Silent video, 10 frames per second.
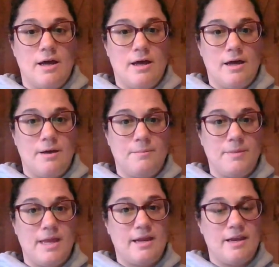
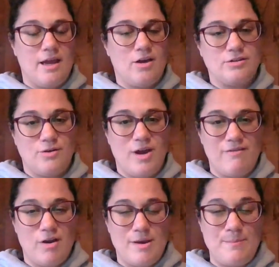And I also had
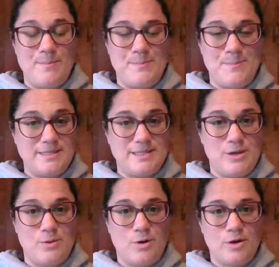a very
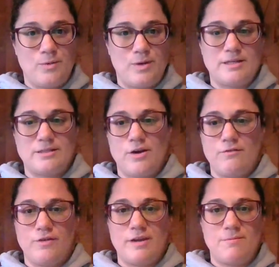busy work week.
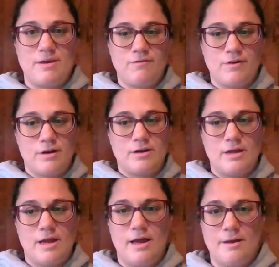So forgive me for
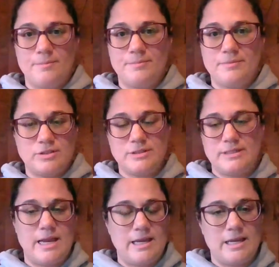
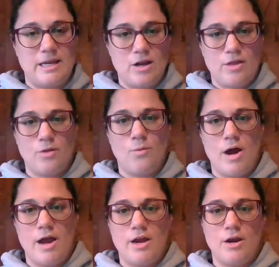just getting it in on the
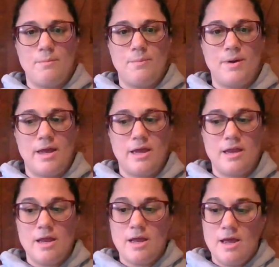wire, but
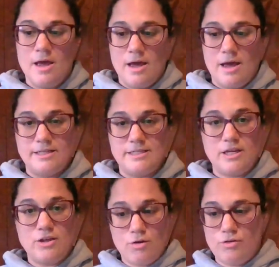I
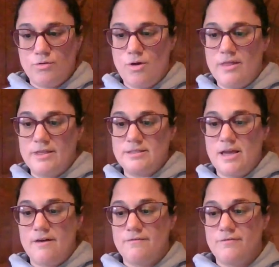did go through all this
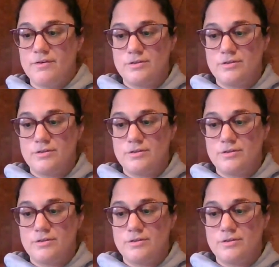stuff.